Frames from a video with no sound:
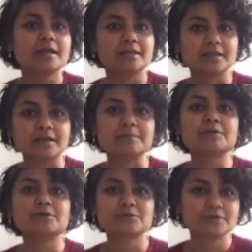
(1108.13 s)
they're able
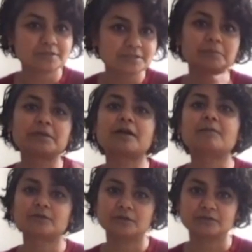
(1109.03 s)
to do this from the
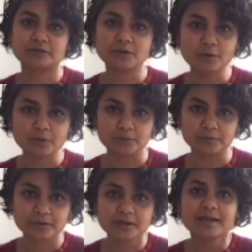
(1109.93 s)
comfort of their
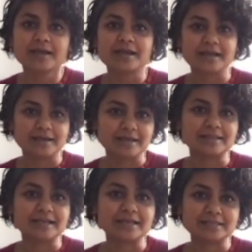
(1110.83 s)
home,
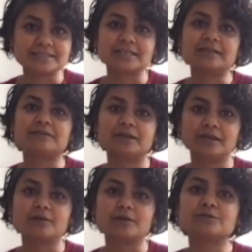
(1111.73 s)
and that itself
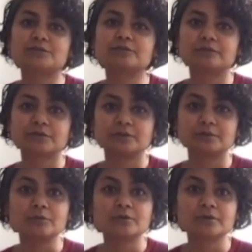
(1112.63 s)
allows you for a
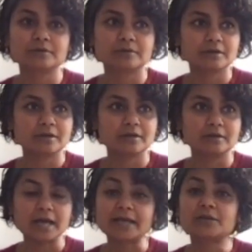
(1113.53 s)
more
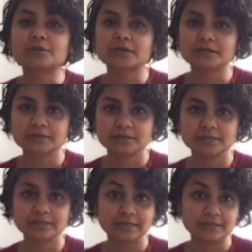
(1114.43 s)
accurate
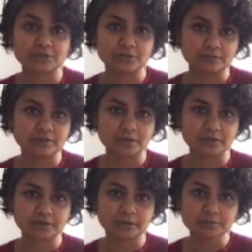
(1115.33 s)
collection of these
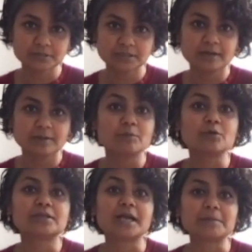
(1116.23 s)
outcomes, more
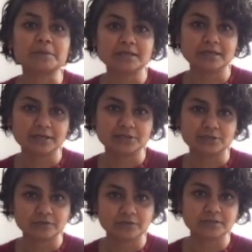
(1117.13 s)
timely collection
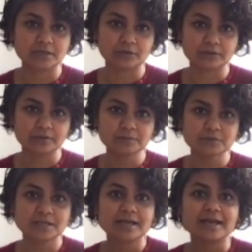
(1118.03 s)
of these outcomes,
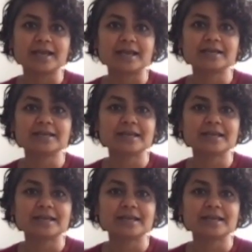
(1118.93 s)
and